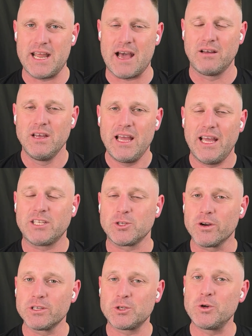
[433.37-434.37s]
Now, it's
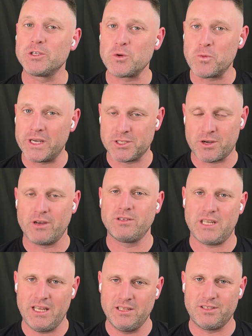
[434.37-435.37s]
not as good as a West
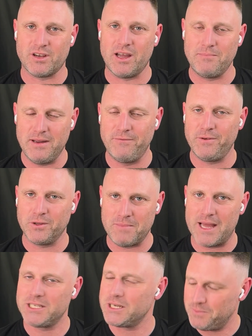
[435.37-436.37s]
Coast inside midfield
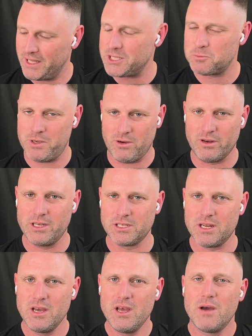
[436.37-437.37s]
matchup, let's be
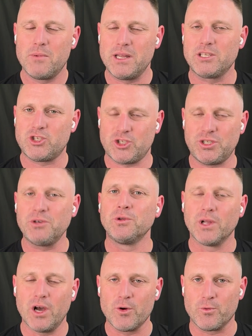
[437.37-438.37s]
honest, but it's
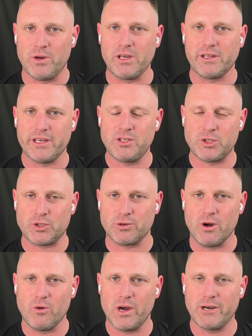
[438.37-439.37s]
still a really
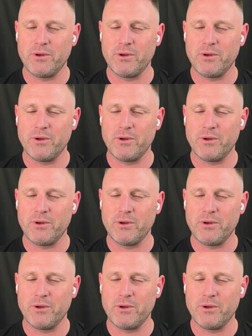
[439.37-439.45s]
strong one.